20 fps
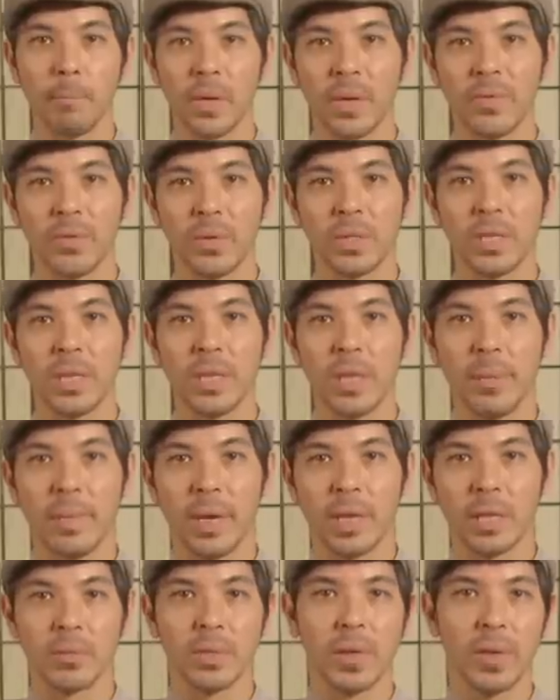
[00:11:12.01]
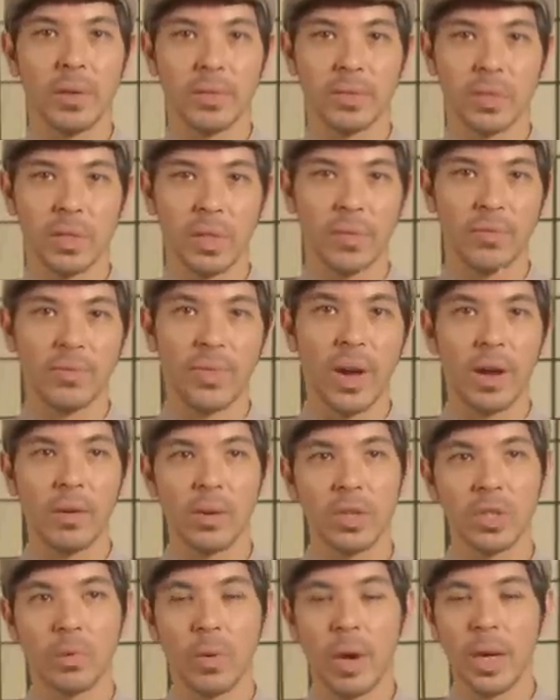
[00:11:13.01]
but for tea they make themselves, they'll fire
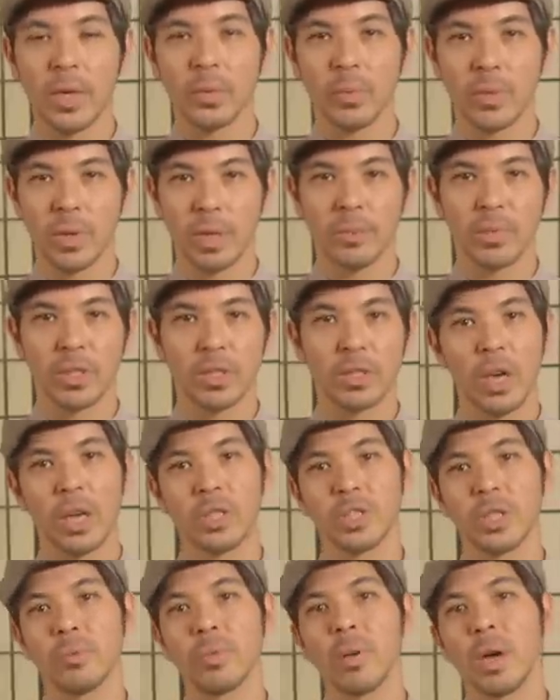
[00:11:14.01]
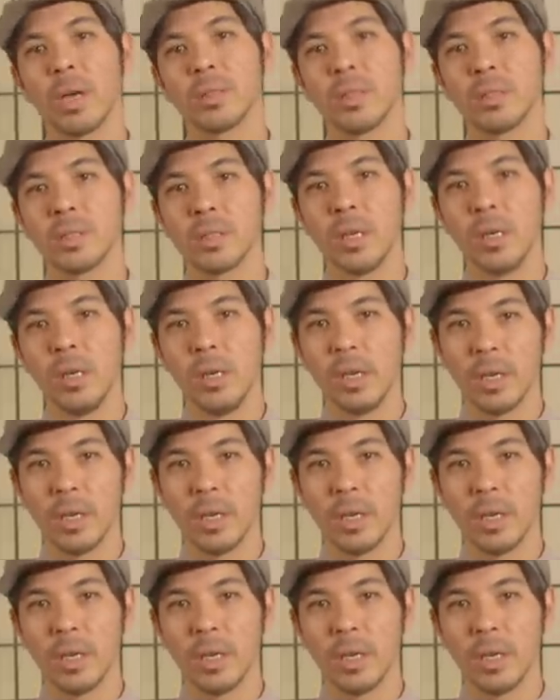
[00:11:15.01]
it twice with a massaging process